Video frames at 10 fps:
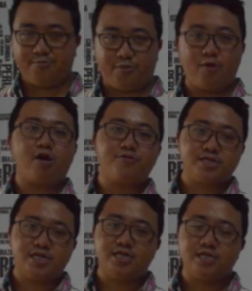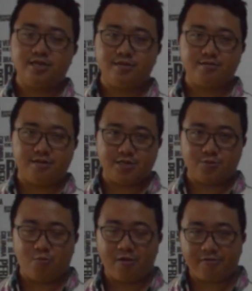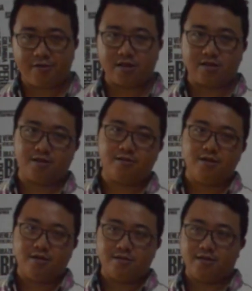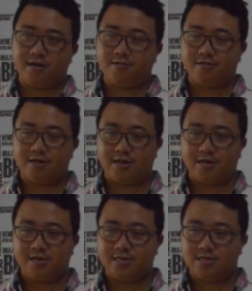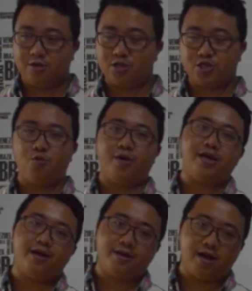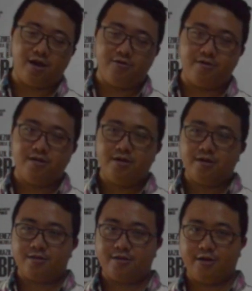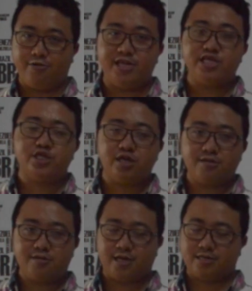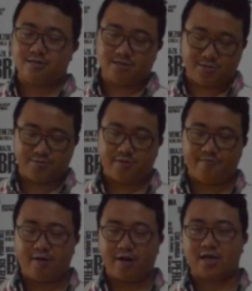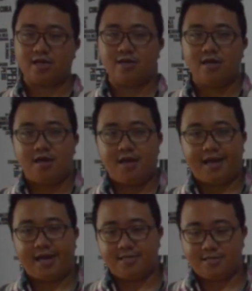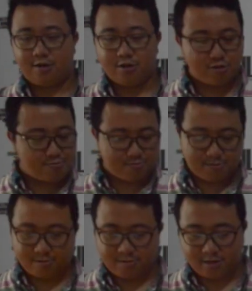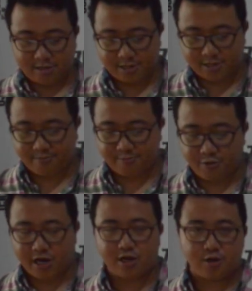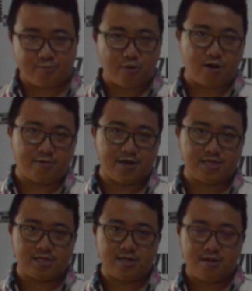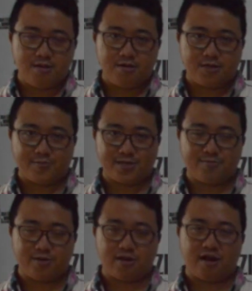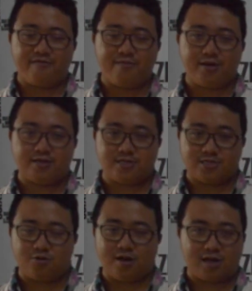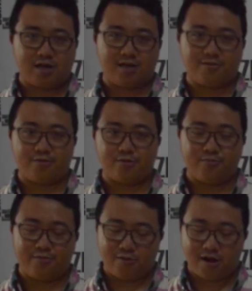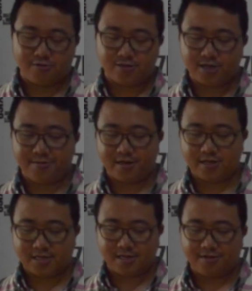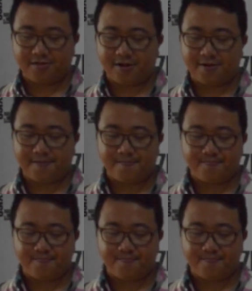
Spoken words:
bureaucracy is one thing that is also weighing down Indonesia in terms of market. And although there's some really good progress, especially by the government, to try to cut through bureaucracy, but it's still there.